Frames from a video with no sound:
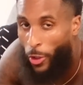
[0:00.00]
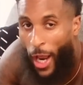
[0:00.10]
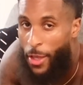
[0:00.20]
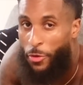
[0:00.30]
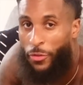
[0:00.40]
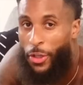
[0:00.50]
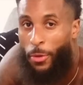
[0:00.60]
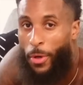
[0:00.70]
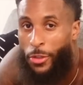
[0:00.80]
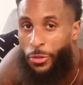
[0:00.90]
Like you feel your
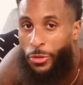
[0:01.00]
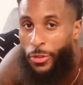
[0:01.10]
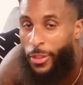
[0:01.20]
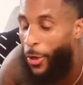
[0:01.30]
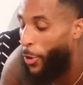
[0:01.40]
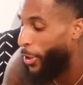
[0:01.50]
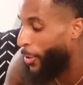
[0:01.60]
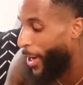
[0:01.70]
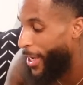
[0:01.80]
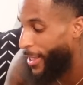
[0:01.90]
muscles going
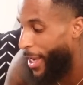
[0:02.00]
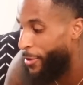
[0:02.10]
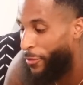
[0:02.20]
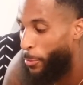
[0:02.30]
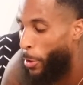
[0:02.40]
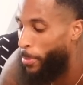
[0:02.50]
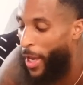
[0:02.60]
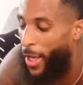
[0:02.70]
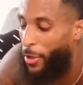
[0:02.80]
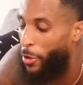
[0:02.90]
crazy. Like you feel more
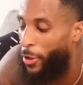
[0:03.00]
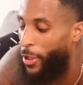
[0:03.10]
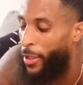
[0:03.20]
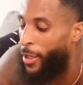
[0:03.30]
pain going,